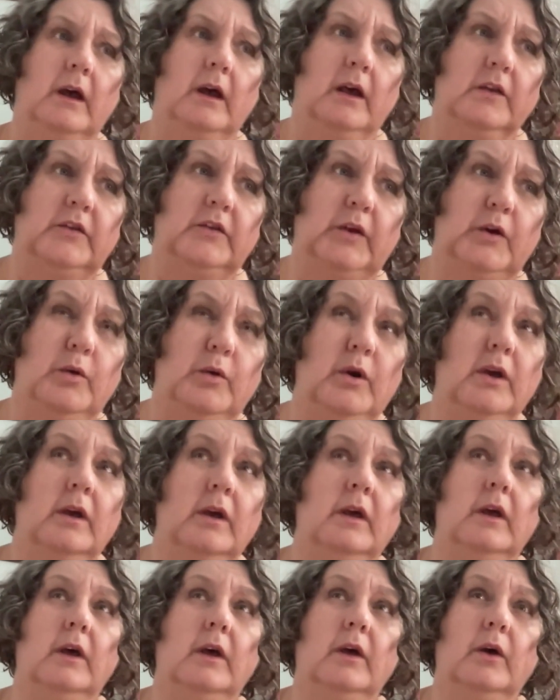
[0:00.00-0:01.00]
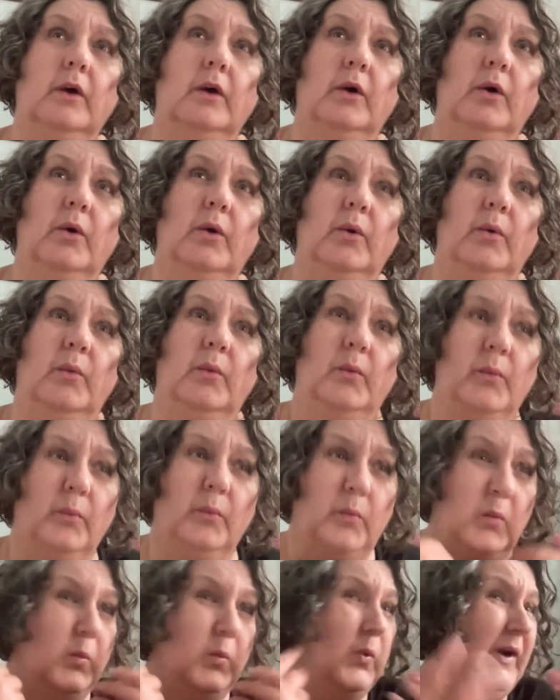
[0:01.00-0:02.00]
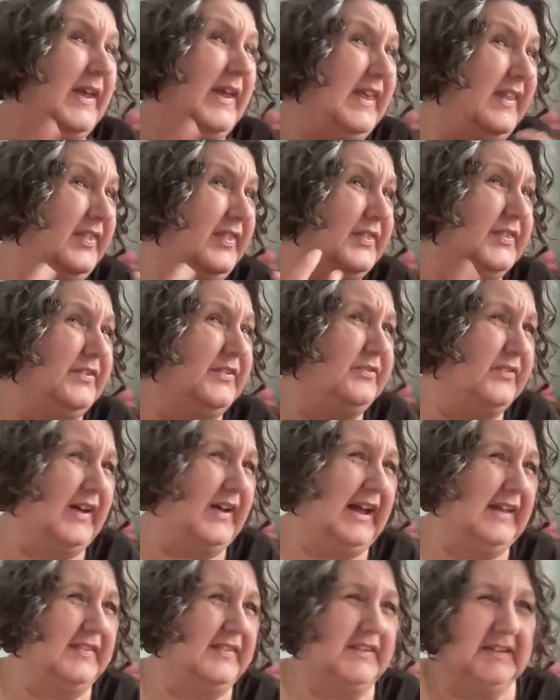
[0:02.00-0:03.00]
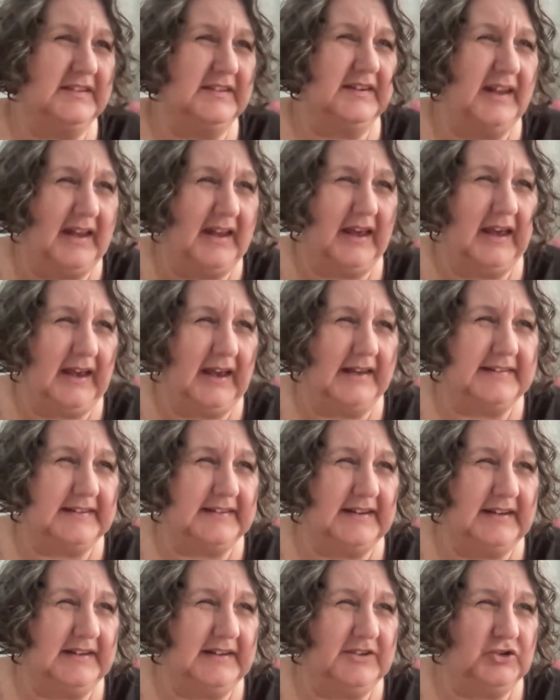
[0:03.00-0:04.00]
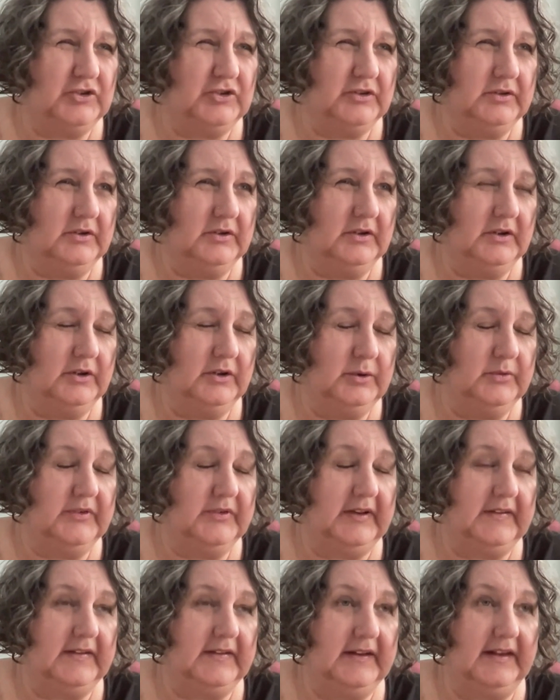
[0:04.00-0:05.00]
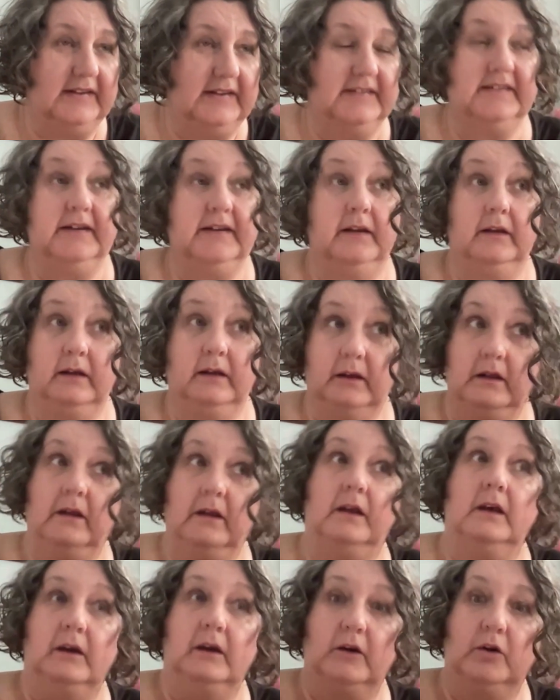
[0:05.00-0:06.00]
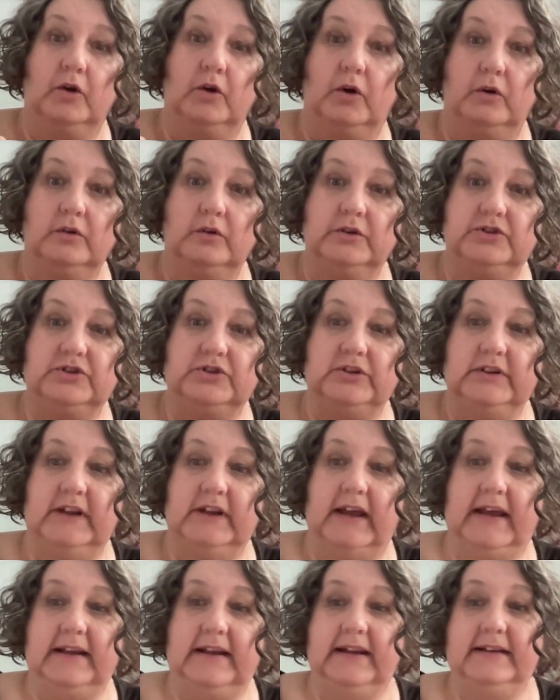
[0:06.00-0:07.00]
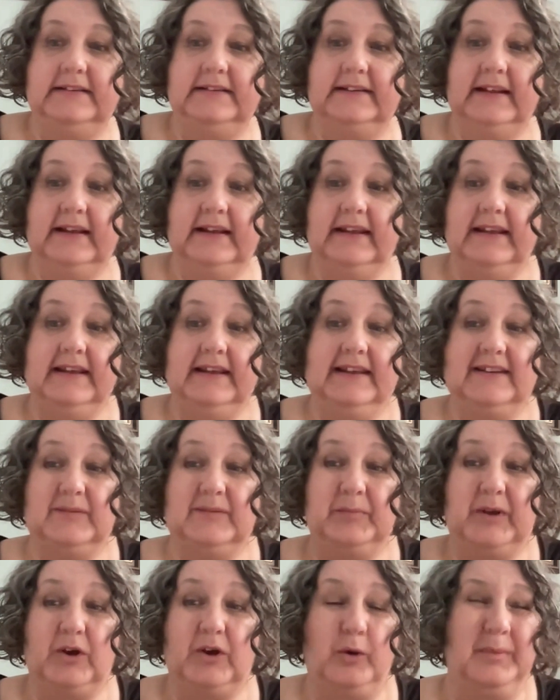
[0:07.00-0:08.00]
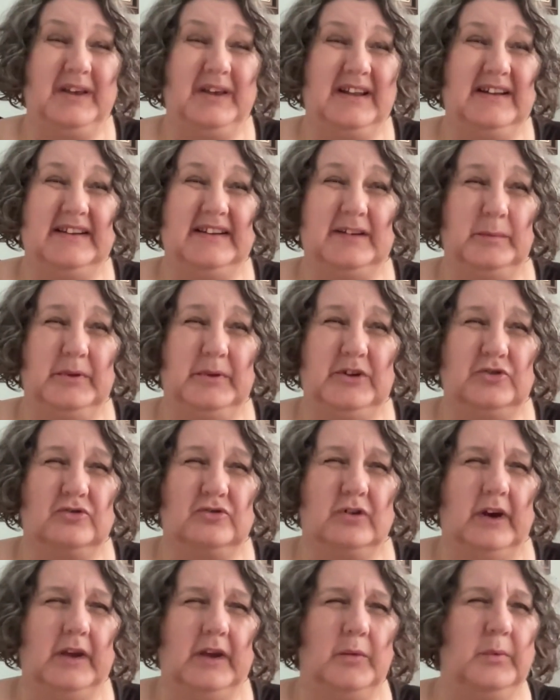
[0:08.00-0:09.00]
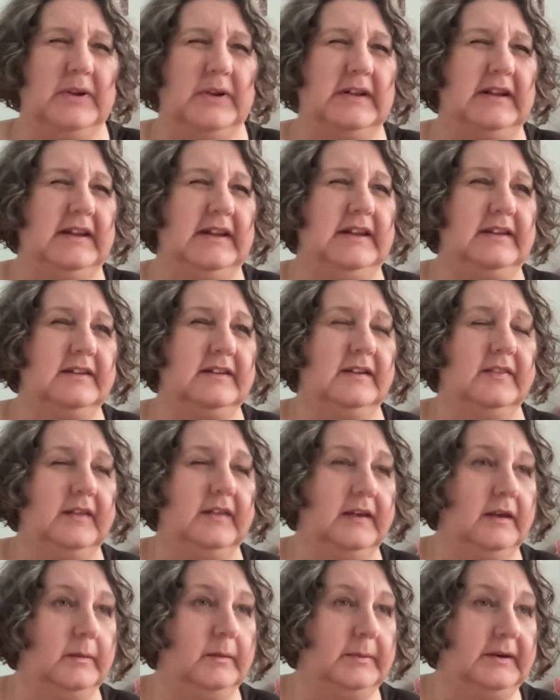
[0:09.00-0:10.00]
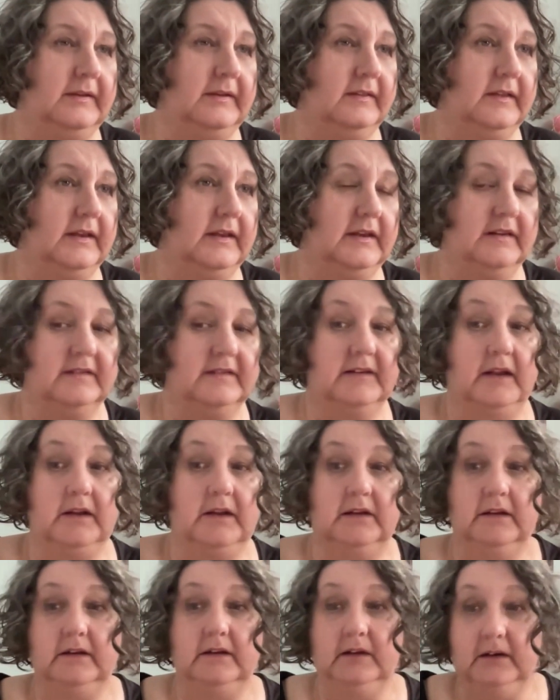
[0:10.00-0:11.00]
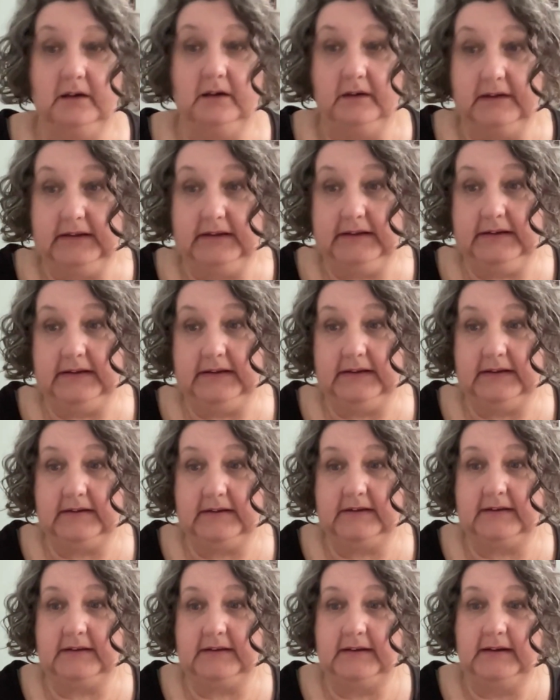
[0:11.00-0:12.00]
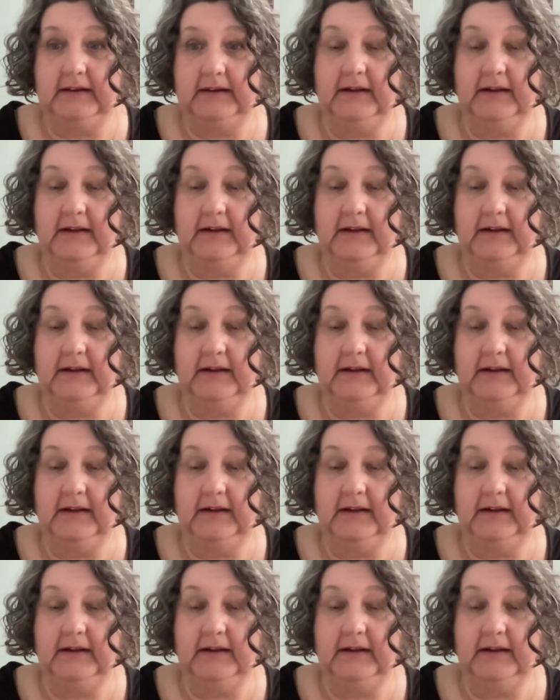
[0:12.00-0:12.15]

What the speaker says: So, with the fact that our skin is losing this collagen and it's becoming a little bit drier, we need to think about things like